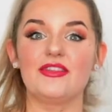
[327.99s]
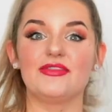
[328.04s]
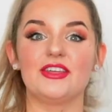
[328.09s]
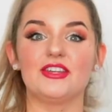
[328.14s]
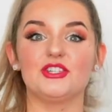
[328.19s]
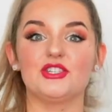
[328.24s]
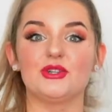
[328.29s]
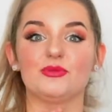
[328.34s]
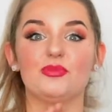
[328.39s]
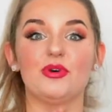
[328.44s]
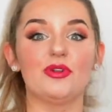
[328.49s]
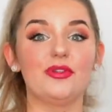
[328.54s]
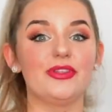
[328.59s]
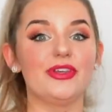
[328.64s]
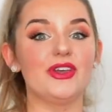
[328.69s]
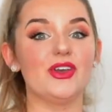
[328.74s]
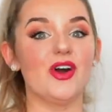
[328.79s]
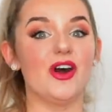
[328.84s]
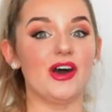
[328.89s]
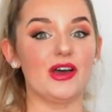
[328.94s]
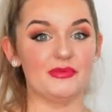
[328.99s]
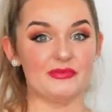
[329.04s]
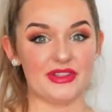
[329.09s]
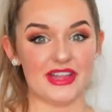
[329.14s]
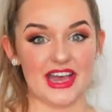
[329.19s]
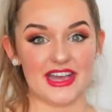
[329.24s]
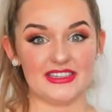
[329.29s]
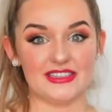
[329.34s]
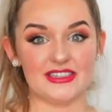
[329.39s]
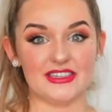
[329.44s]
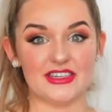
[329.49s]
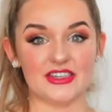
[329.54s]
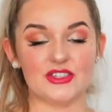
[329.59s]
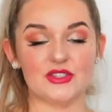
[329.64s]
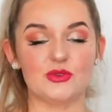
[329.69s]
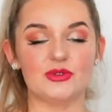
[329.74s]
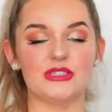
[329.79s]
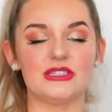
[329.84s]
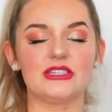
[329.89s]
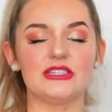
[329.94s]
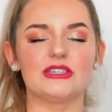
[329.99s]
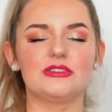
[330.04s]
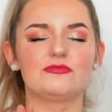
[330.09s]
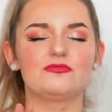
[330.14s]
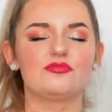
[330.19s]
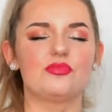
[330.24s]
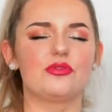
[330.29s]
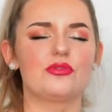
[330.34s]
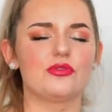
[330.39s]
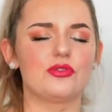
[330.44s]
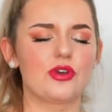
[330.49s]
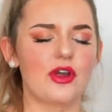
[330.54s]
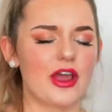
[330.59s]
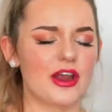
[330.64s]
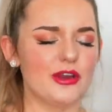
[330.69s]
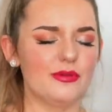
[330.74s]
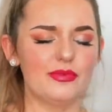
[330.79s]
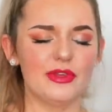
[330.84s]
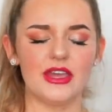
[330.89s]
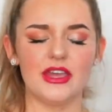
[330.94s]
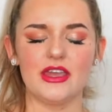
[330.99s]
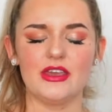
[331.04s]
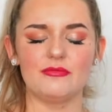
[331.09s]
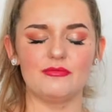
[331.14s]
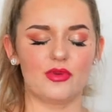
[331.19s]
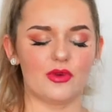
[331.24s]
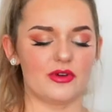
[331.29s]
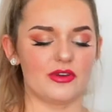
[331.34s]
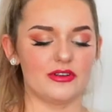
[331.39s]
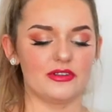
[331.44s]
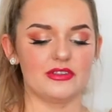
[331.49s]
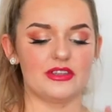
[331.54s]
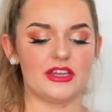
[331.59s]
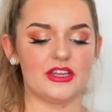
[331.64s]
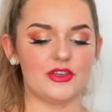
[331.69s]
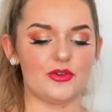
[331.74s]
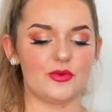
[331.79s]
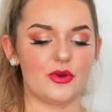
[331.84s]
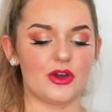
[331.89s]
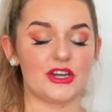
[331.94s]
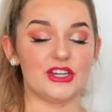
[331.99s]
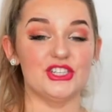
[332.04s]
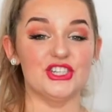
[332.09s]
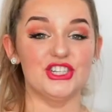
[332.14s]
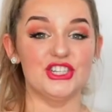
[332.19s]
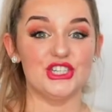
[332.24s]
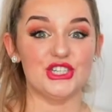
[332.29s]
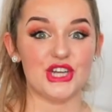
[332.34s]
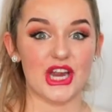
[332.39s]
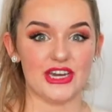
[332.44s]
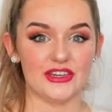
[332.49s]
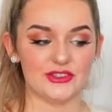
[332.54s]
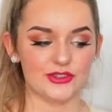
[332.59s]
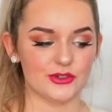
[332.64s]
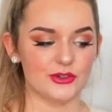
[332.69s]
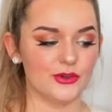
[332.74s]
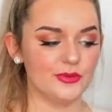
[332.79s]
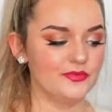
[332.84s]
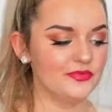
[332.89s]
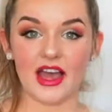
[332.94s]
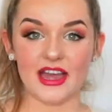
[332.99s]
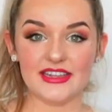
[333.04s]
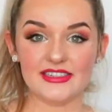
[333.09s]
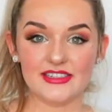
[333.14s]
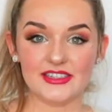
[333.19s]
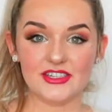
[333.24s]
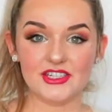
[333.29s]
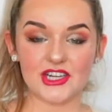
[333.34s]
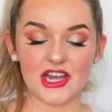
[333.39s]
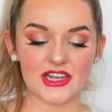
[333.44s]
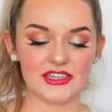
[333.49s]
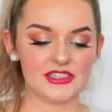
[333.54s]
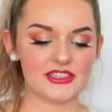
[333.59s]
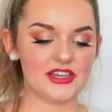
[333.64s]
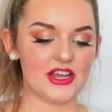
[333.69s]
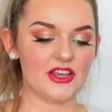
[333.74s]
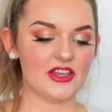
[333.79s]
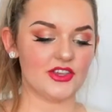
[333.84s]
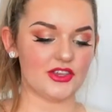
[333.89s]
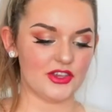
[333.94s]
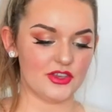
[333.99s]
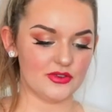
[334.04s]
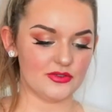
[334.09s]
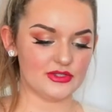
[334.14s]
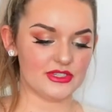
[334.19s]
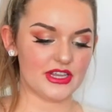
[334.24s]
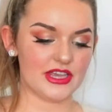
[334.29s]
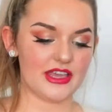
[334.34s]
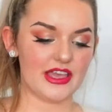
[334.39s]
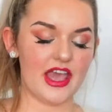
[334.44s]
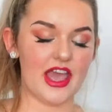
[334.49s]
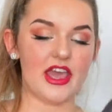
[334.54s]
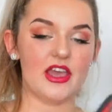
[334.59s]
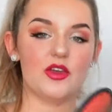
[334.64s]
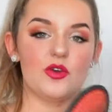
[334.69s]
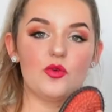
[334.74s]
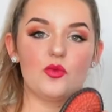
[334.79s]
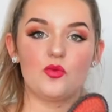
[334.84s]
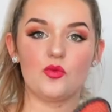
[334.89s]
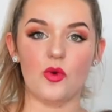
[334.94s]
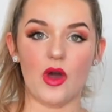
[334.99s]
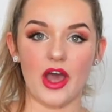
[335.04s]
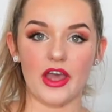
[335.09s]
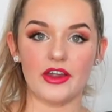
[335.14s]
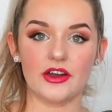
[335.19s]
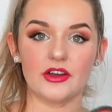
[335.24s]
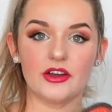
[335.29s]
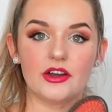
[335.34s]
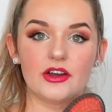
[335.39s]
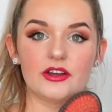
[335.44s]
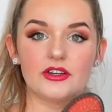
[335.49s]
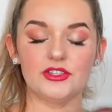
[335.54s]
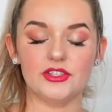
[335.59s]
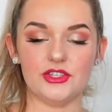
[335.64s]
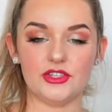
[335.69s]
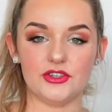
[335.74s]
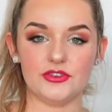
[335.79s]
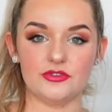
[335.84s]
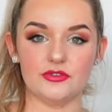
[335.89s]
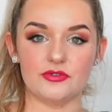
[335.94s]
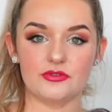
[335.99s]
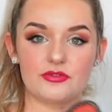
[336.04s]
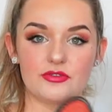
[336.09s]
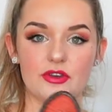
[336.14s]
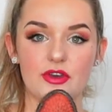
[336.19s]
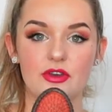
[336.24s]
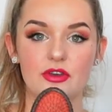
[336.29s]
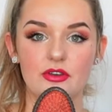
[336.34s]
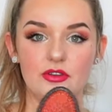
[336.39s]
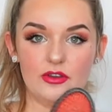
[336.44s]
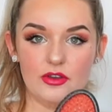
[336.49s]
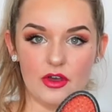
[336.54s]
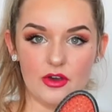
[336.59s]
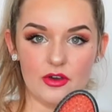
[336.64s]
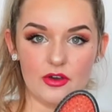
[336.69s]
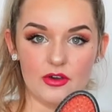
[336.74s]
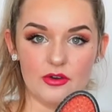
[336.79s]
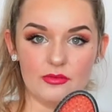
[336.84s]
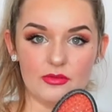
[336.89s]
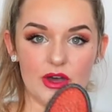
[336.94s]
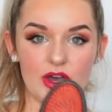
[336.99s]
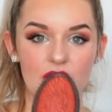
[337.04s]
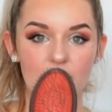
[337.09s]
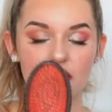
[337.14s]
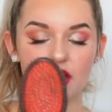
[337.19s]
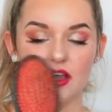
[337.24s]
that you're pulling on plastic. So it's incredibly important that you are gentle. I suggest using a wire tooth comb